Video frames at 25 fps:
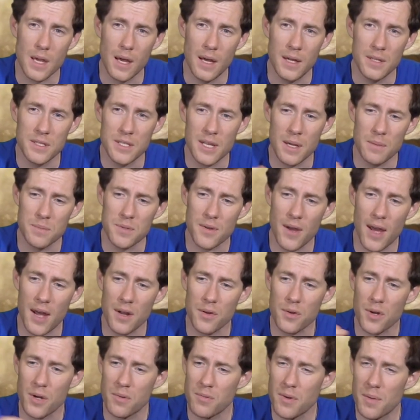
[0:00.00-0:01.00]
In terms of how
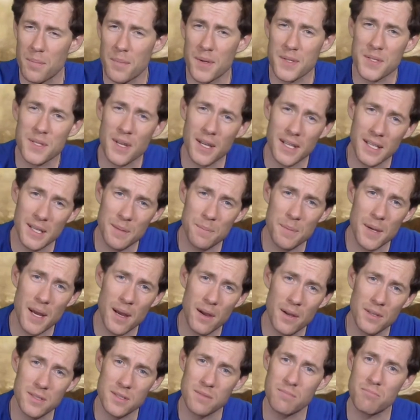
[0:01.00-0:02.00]
do I run my psychic
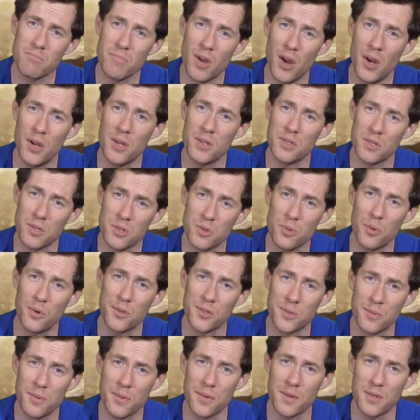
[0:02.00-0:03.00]
powers, I use a
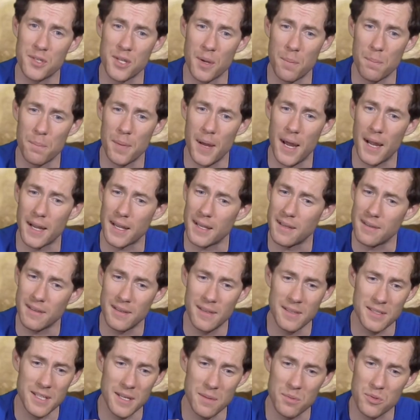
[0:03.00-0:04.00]
Sorcerer with a jump pack.
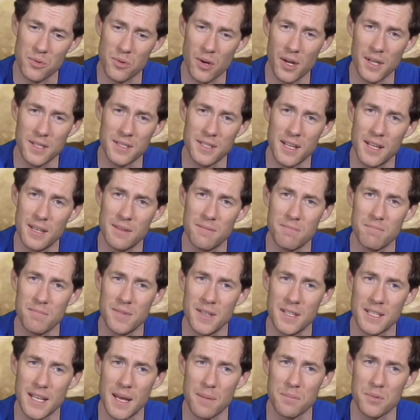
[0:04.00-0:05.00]
He deep strikes in,
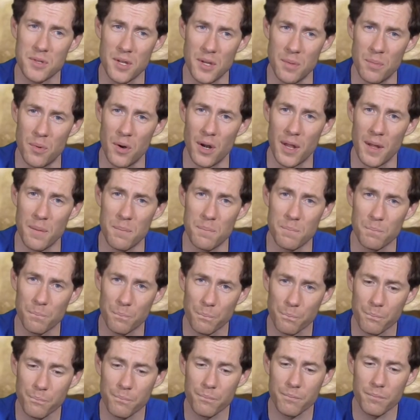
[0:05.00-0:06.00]
he's absolutely brilliant.
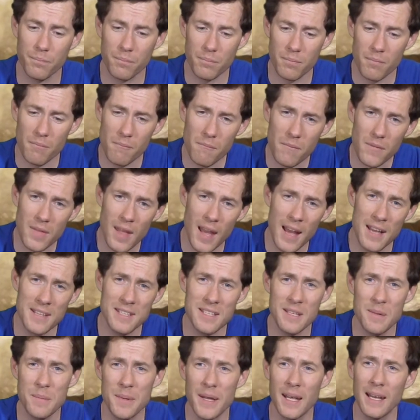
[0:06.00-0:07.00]
That's
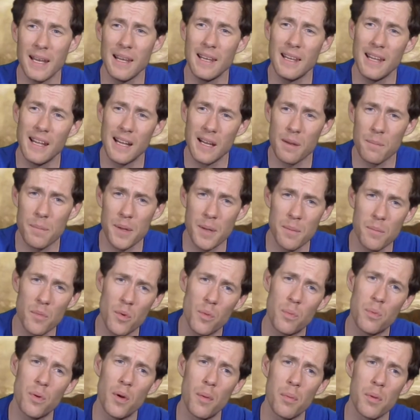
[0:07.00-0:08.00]
going to be a little bit
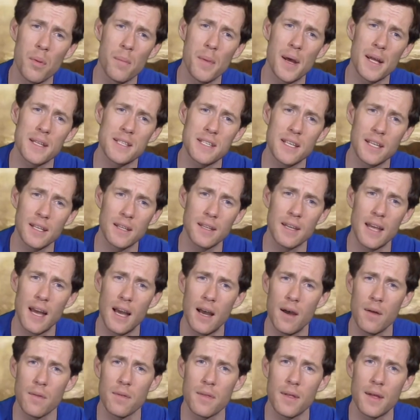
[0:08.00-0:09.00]
more problematic
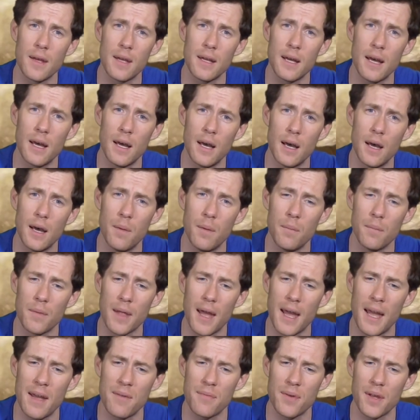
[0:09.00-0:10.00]
now that
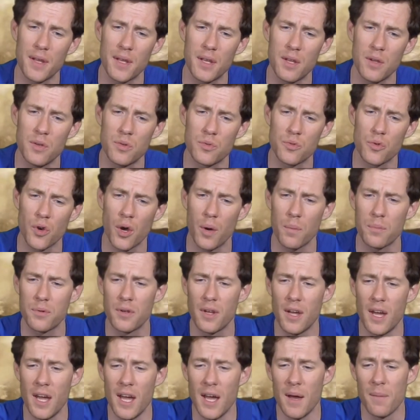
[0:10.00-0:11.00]
that FAQ's dropped.
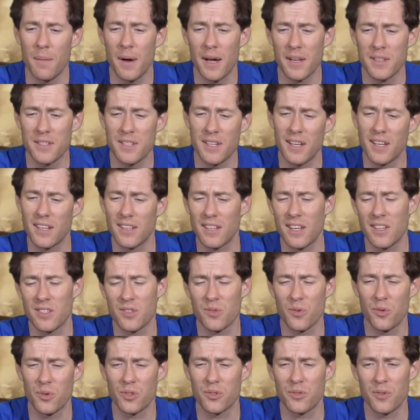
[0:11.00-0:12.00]
But actually, a
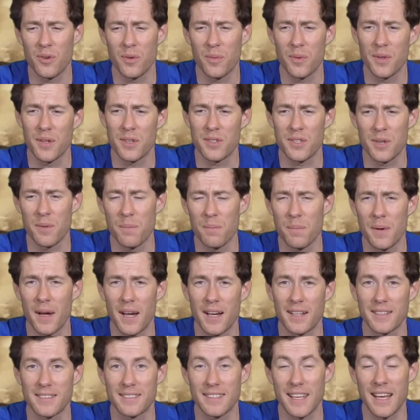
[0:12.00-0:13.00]
Sorcerer with a jump
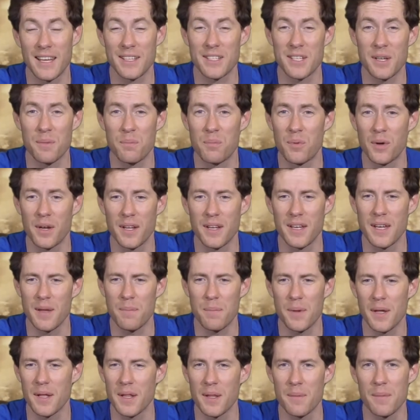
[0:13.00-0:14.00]
pack's actually pretty
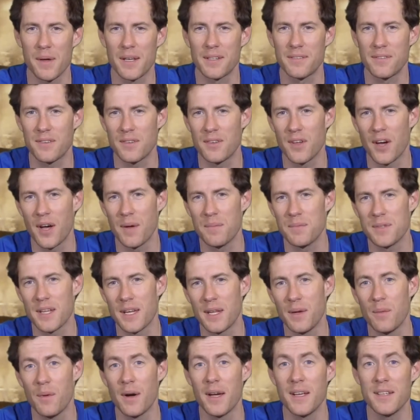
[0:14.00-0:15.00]
nippy at the best of times
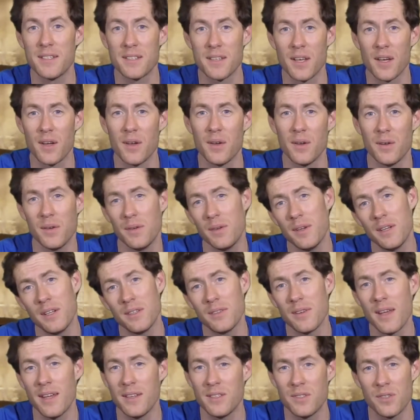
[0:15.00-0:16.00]
anyway, so
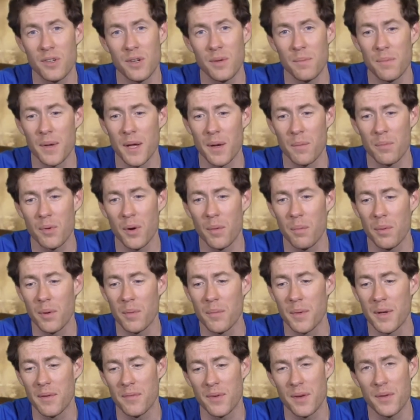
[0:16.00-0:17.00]
it shouldn't be a
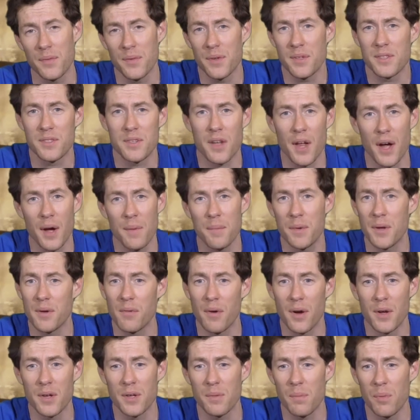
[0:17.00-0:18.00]
problem even if you'd start them in
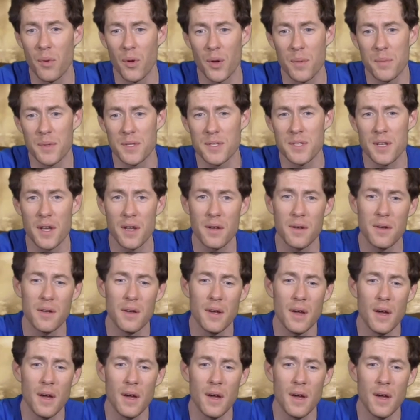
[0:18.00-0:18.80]
your own deployment zone.